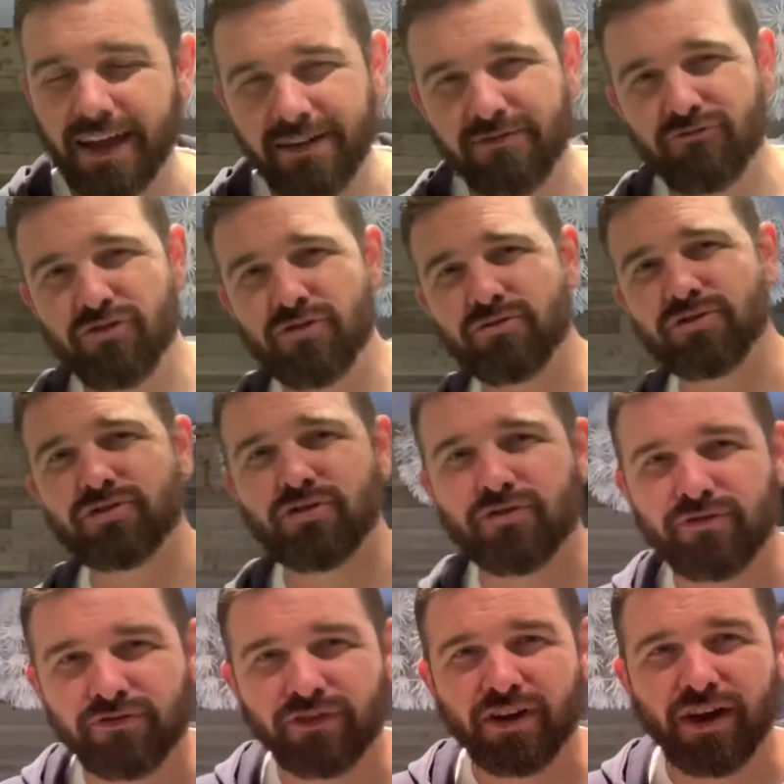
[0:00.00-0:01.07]
real sort
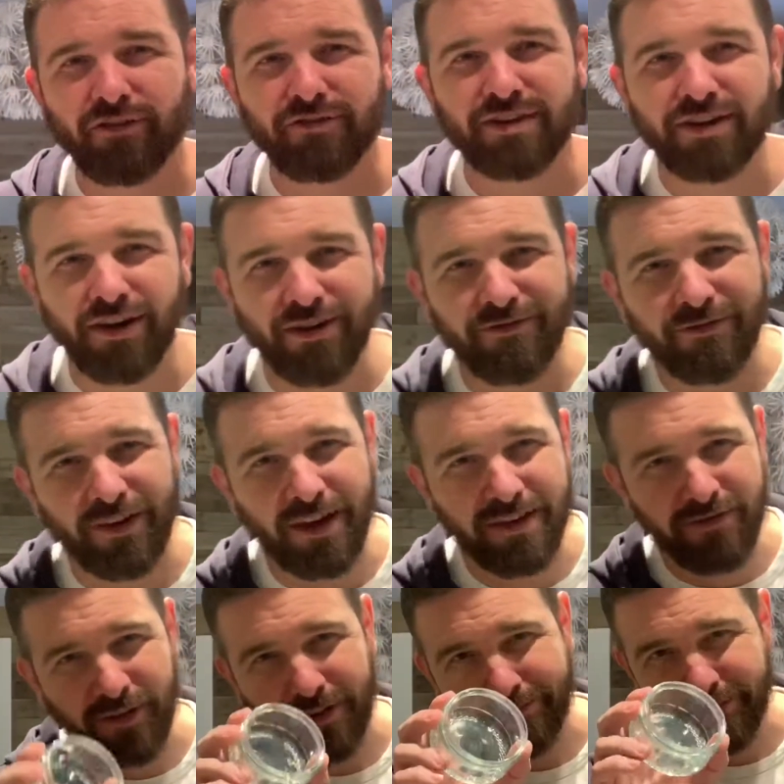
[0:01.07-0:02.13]
of curry night
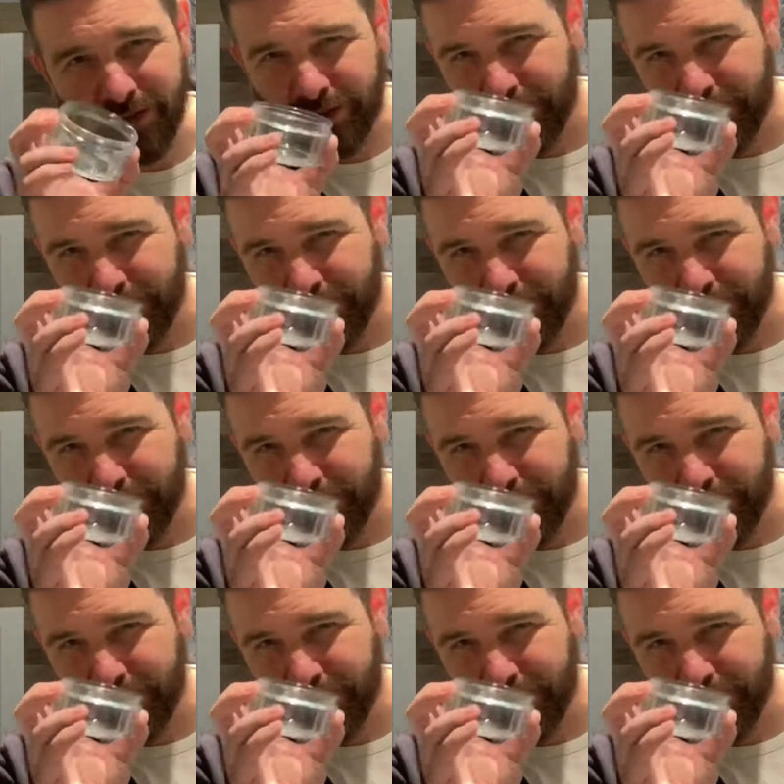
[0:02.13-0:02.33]
flavour. So